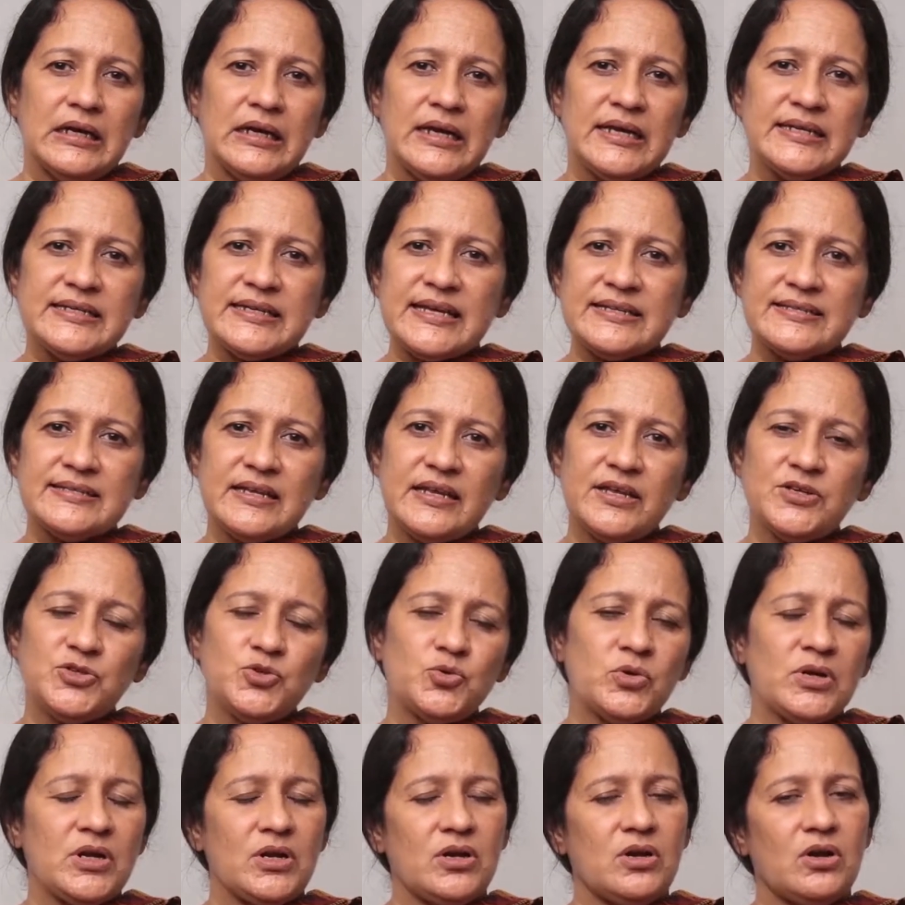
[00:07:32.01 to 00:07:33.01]
it has
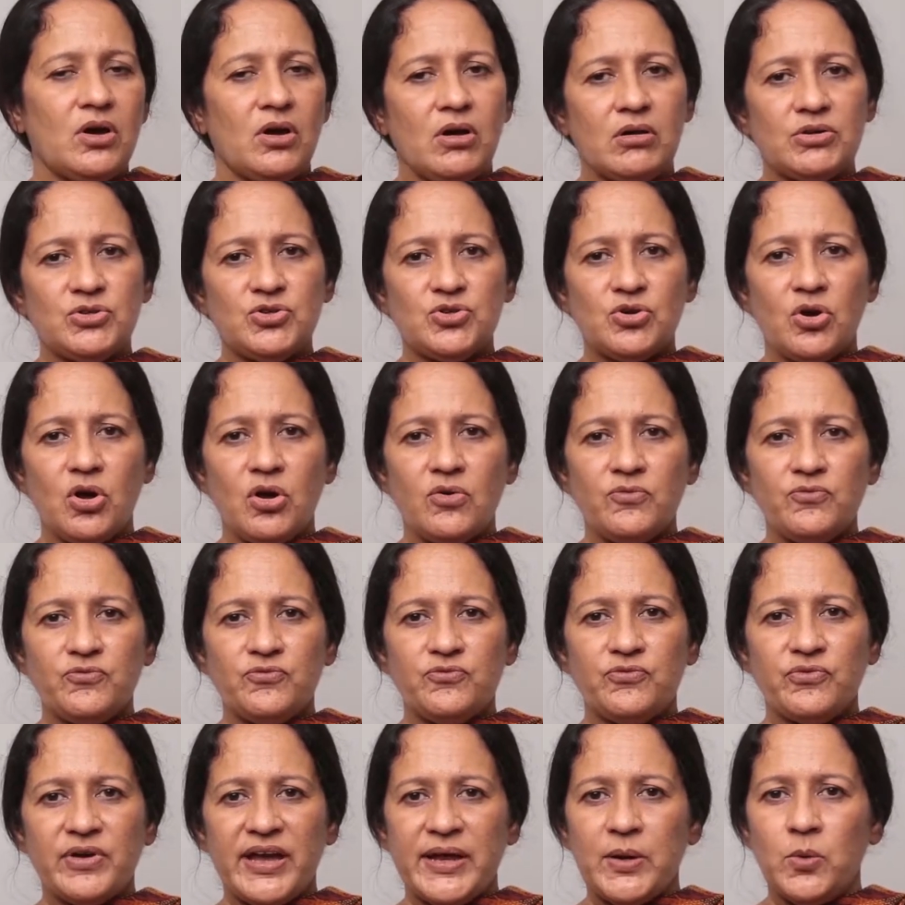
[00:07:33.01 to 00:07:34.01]
led to a lot of
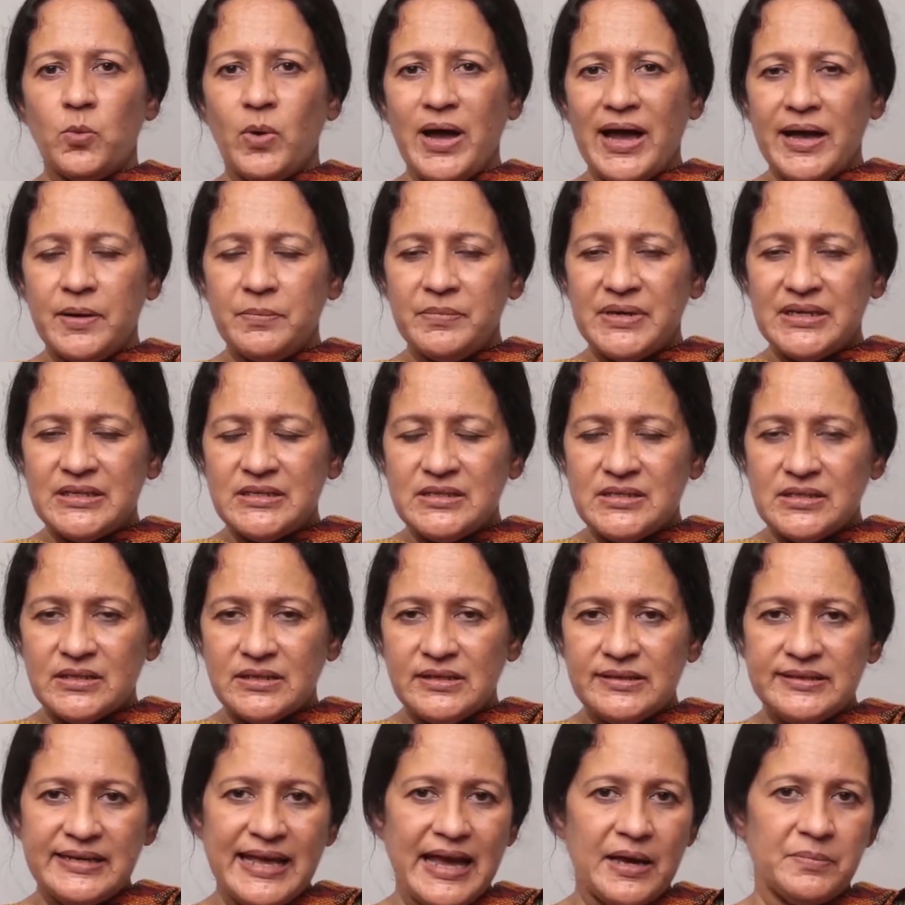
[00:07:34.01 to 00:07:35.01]

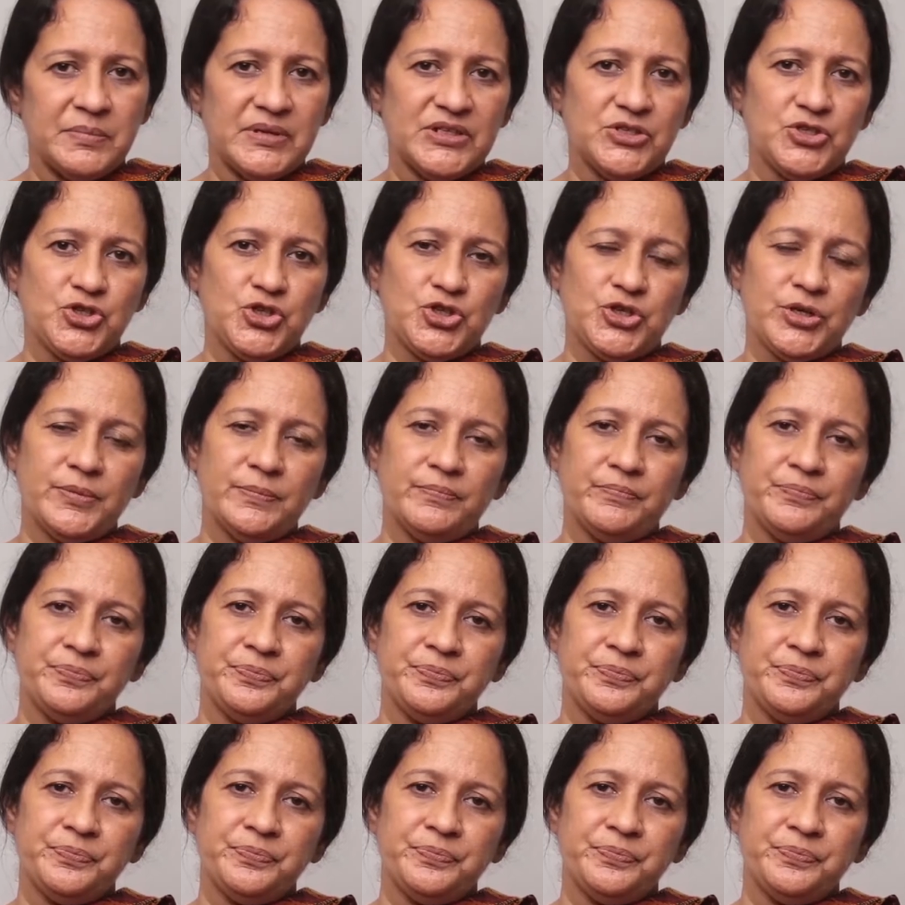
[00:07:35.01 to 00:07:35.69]
environmental damage.